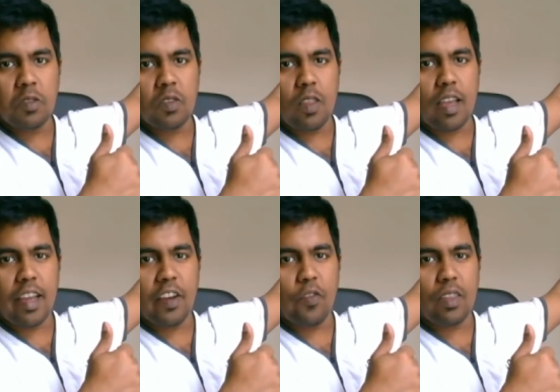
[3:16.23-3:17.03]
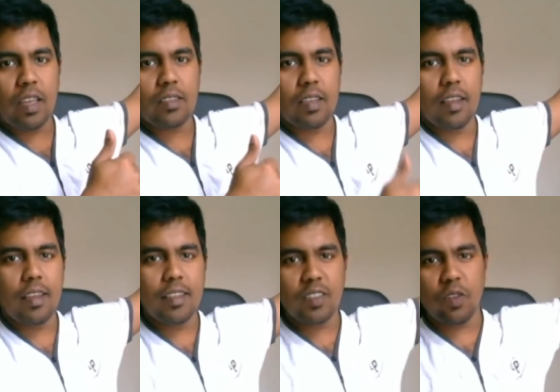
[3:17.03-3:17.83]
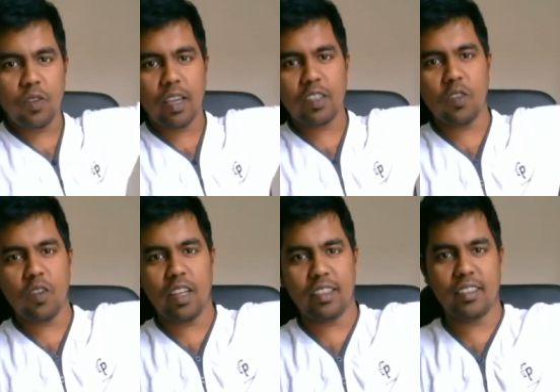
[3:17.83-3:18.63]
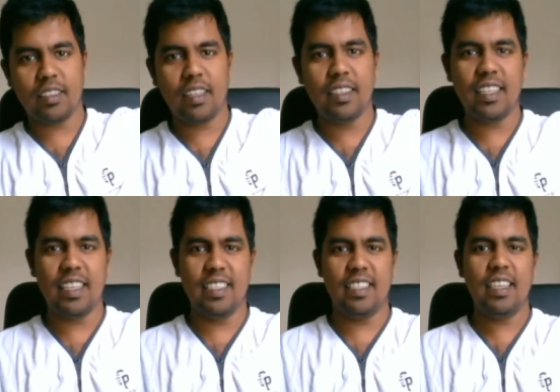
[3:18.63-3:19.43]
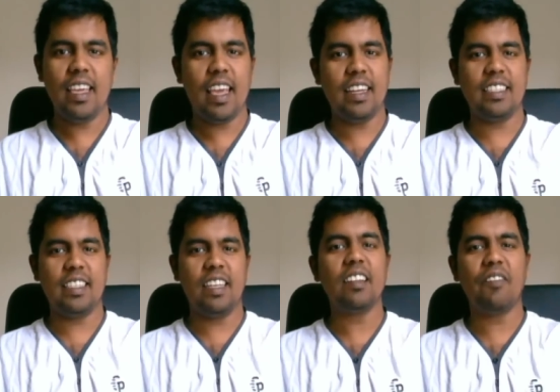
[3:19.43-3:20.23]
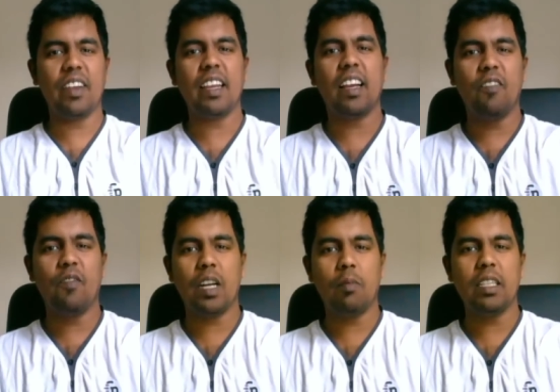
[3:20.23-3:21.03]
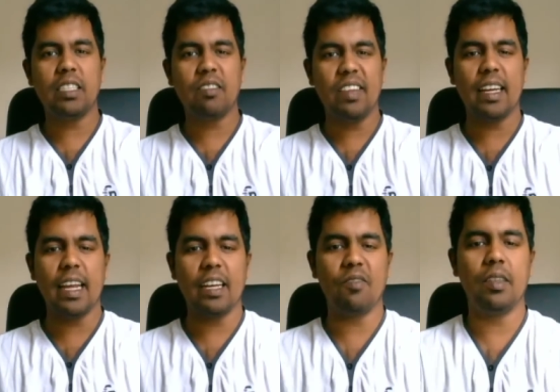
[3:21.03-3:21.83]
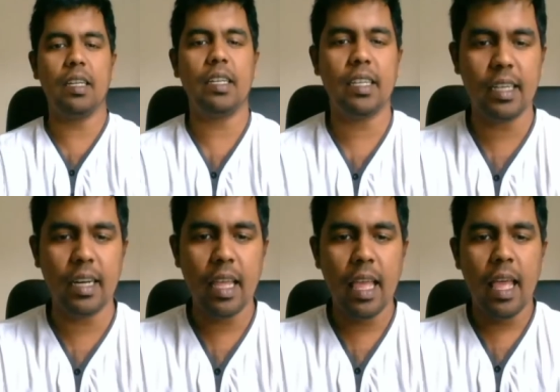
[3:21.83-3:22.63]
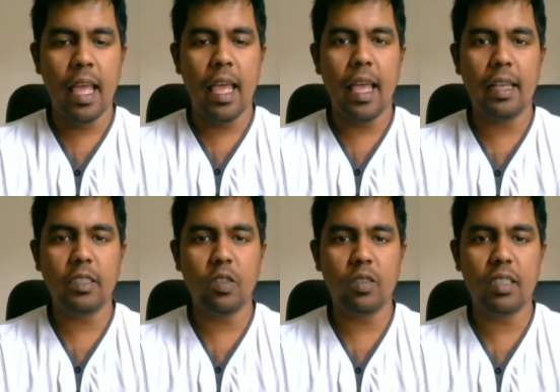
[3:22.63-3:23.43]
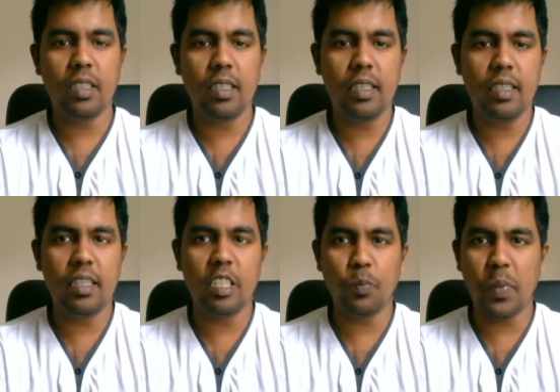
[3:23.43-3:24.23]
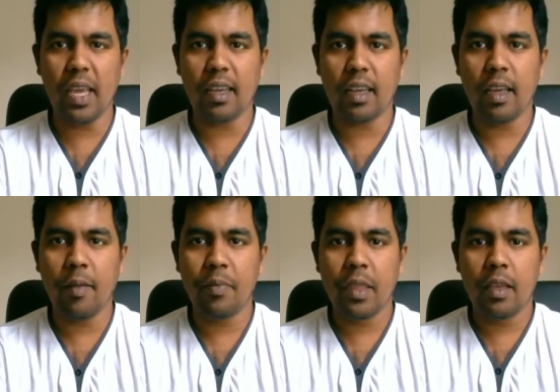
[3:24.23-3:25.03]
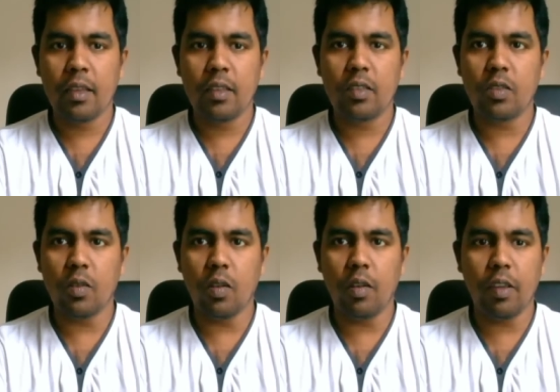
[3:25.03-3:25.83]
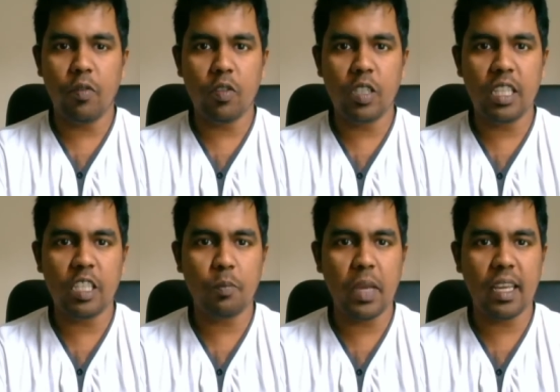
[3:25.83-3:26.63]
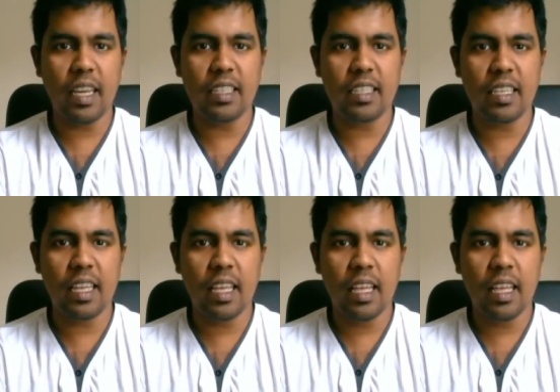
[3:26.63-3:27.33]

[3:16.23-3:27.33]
so the kind of things. So you can show like this. It's easy and easy, very comfortable. It's very lightweight. As you see the spec, so if you see the spec, it's